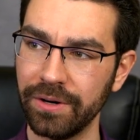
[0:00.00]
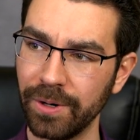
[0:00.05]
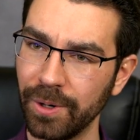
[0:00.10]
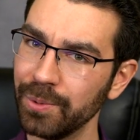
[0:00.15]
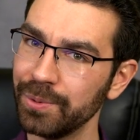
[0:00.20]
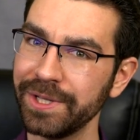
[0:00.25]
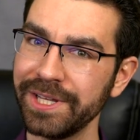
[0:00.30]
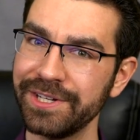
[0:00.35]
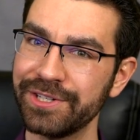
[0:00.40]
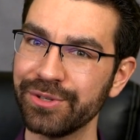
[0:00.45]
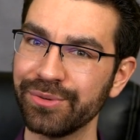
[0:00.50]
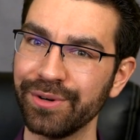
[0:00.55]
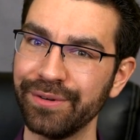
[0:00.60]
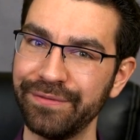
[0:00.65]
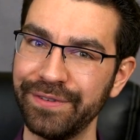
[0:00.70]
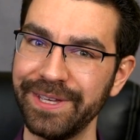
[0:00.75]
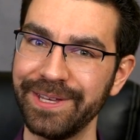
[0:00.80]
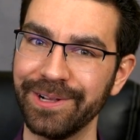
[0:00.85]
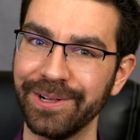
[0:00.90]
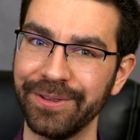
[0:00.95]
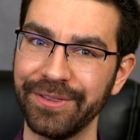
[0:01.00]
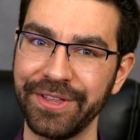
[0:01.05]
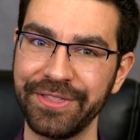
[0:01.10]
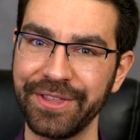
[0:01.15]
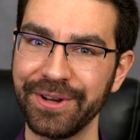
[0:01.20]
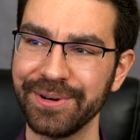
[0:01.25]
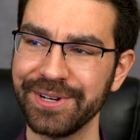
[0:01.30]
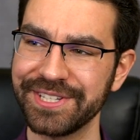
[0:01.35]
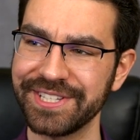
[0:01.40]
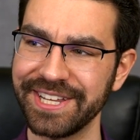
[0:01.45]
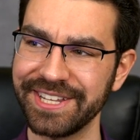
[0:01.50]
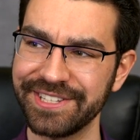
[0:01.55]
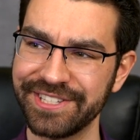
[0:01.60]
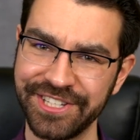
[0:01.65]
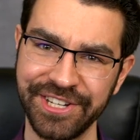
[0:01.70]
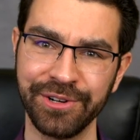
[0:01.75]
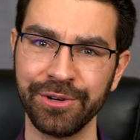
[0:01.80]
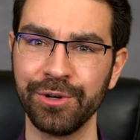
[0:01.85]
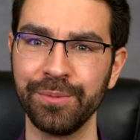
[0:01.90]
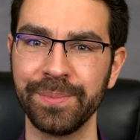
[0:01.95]
only to reveal that there is a
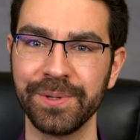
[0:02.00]
zero